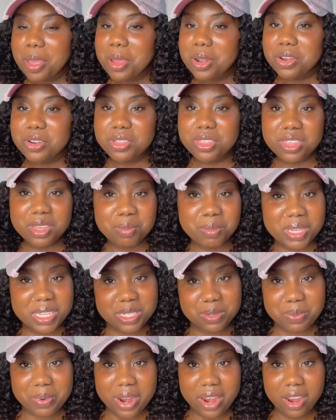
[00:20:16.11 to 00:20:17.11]
Nothing
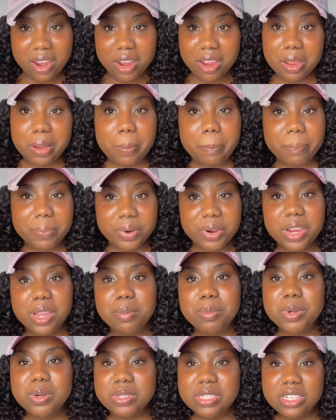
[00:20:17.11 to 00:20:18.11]
beats prayer. Pray
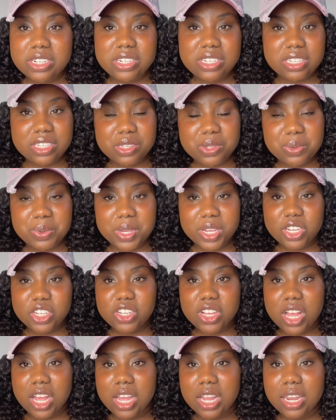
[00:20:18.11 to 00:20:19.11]
about your
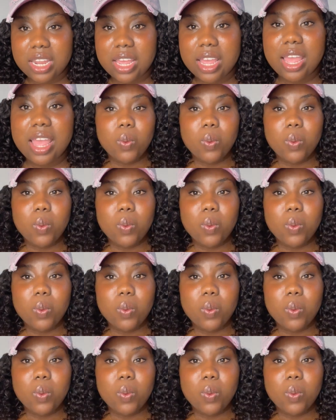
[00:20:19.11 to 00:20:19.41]
situation.